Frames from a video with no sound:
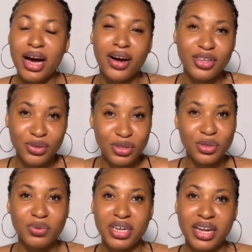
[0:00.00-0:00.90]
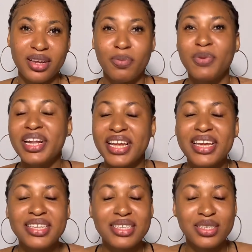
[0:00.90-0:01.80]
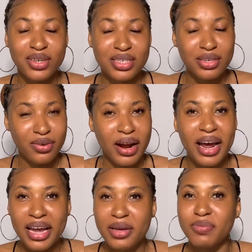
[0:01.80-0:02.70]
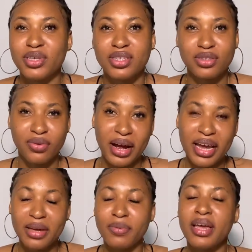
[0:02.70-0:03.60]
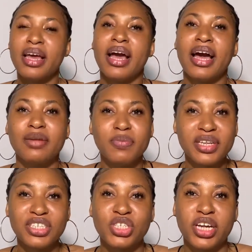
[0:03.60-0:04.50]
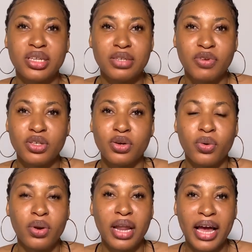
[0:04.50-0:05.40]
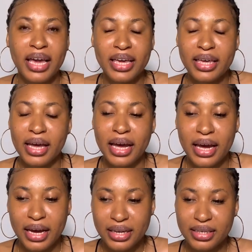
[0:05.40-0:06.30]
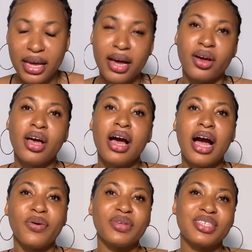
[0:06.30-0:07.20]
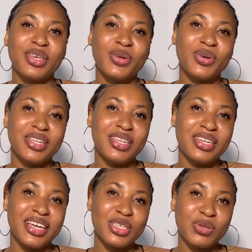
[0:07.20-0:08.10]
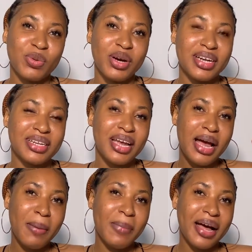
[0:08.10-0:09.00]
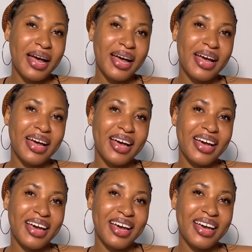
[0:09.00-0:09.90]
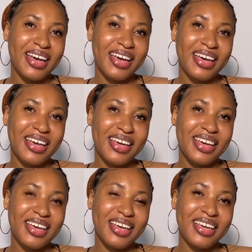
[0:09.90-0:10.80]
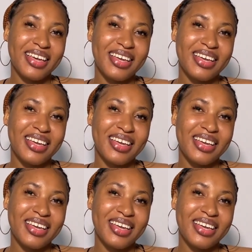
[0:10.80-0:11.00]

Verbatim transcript: uh, youtube channel please subscribe subscribe and please share this video like and yeah i will see you in the next one bye